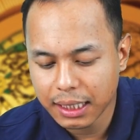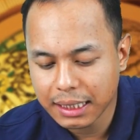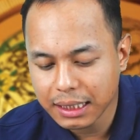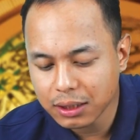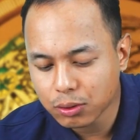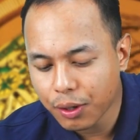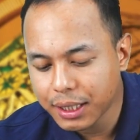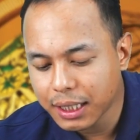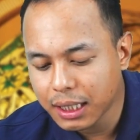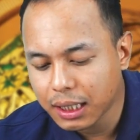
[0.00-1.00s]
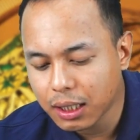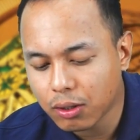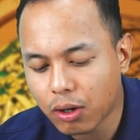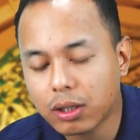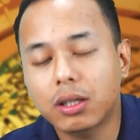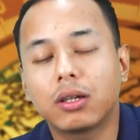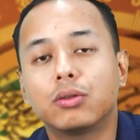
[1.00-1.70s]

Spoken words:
it is 20 degree north